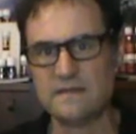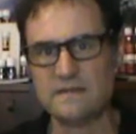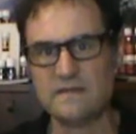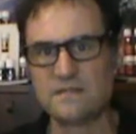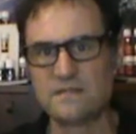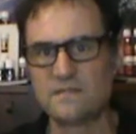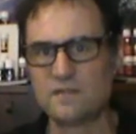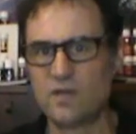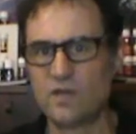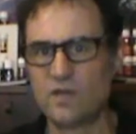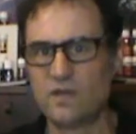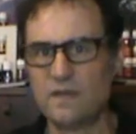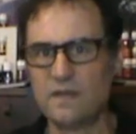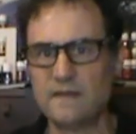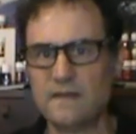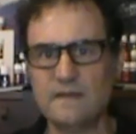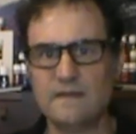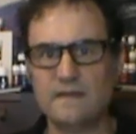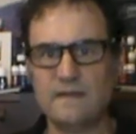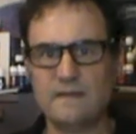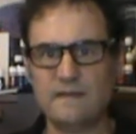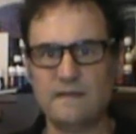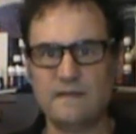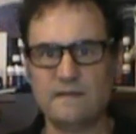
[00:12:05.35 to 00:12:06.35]
So
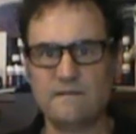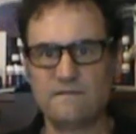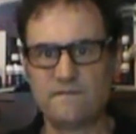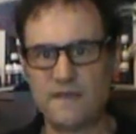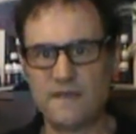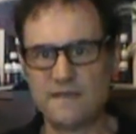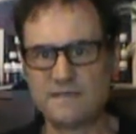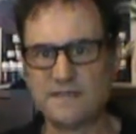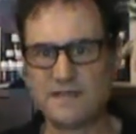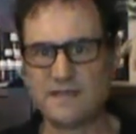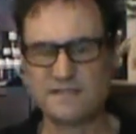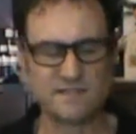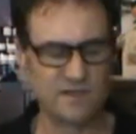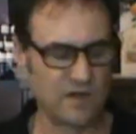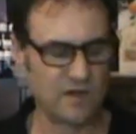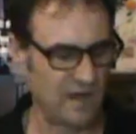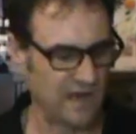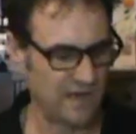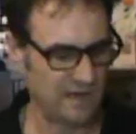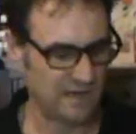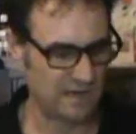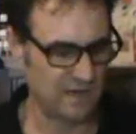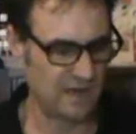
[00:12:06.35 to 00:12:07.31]
fantastic. I